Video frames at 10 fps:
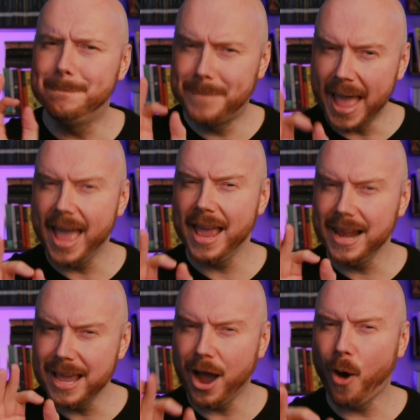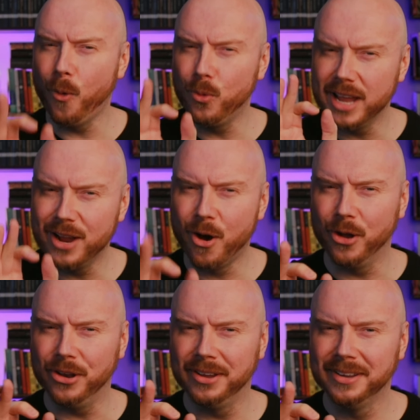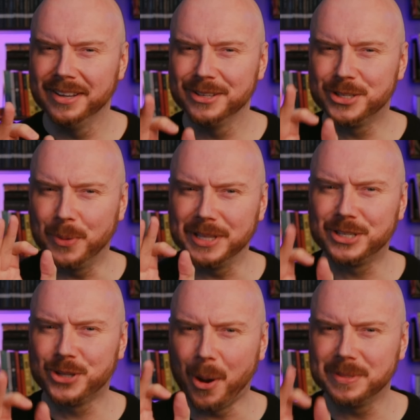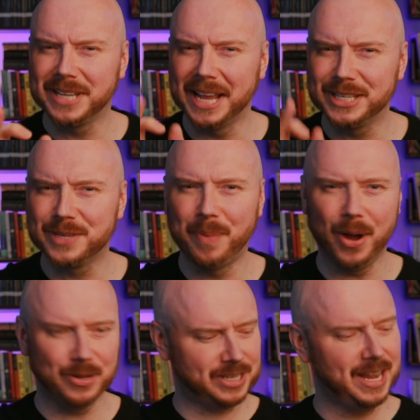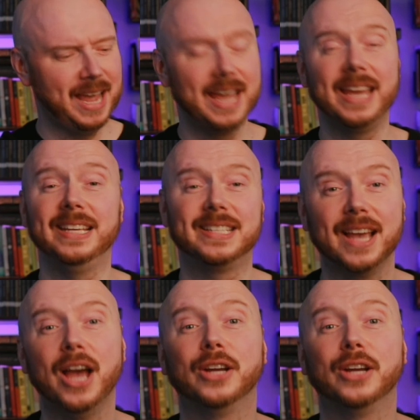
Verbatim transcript: barely holding on to its top 10 spot is